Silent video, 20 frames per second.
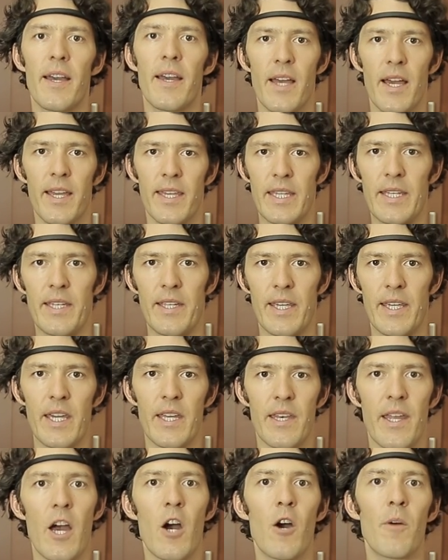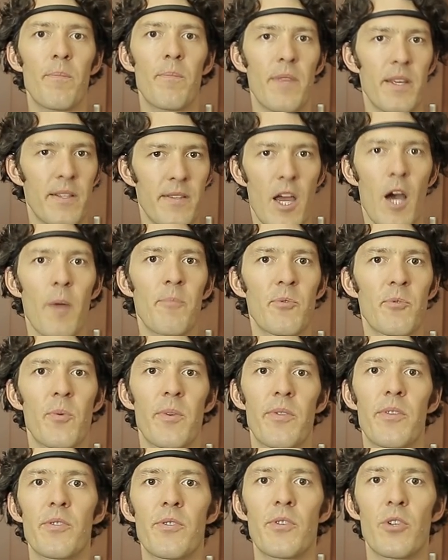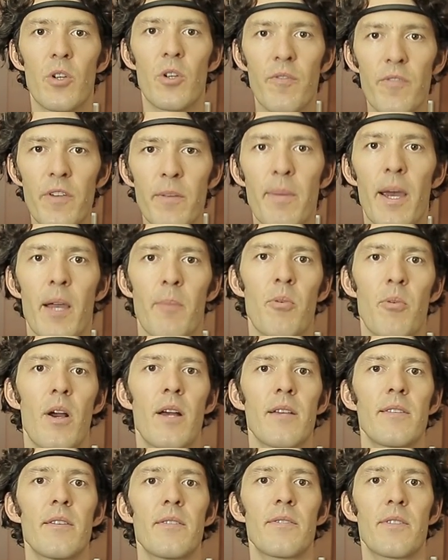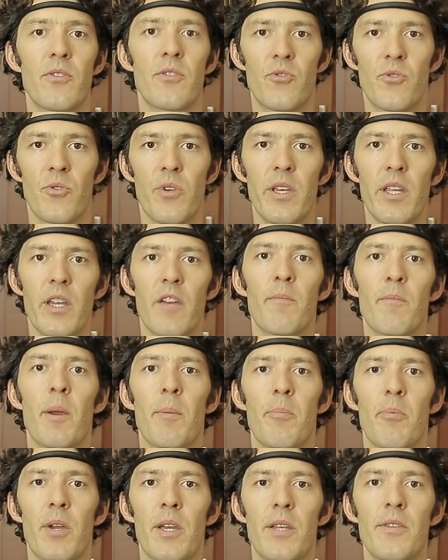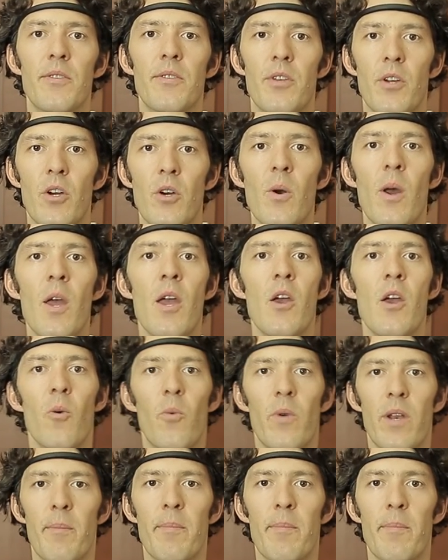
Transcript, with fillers: I can again help that helps me with this neurofeedback process and training of my brain to know when